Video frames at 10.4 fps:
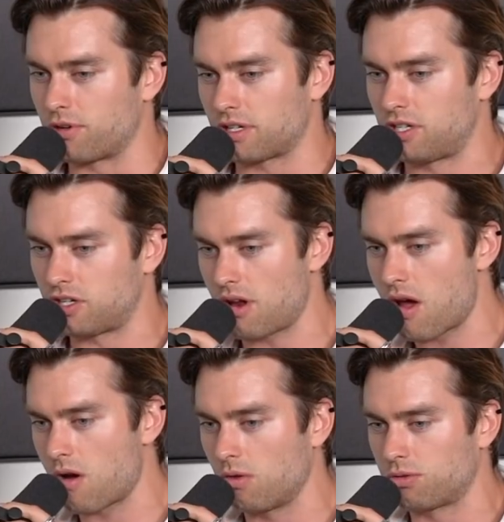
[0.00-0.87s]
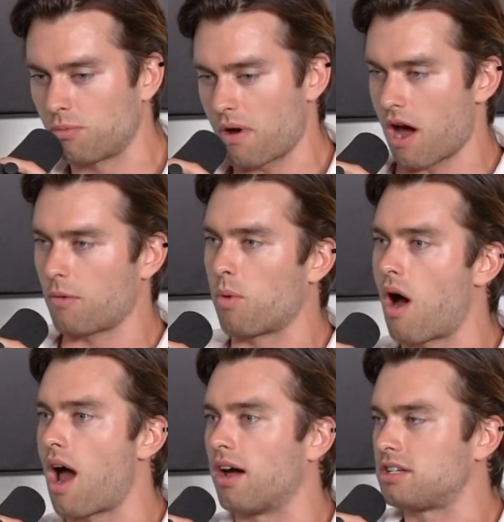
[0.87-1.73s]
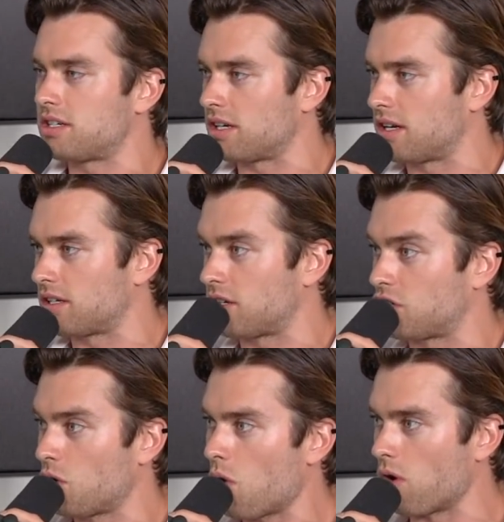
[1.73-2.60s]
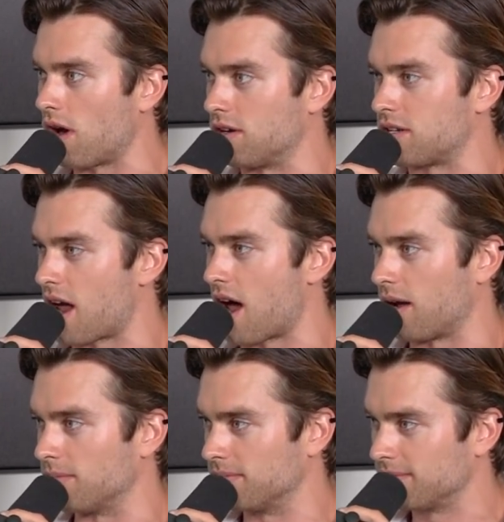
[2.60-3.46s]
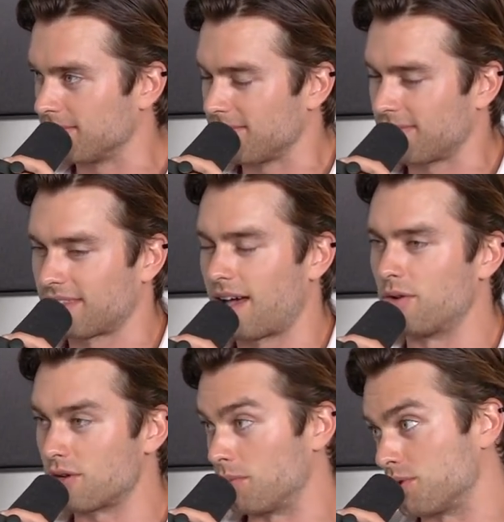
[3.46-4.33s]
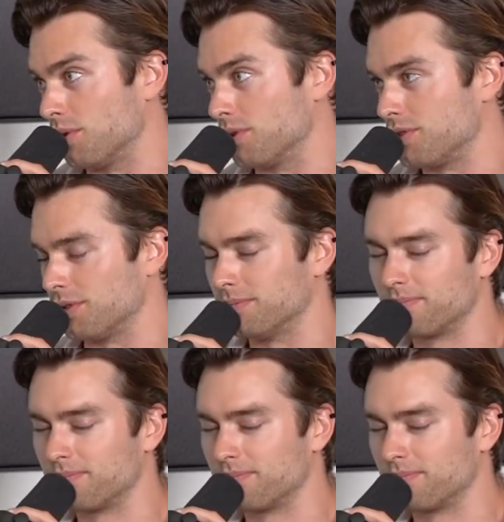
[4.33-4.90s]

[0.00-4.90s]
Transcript: in snow, through barbed wire, just to get to school on time. I was homeschooled too.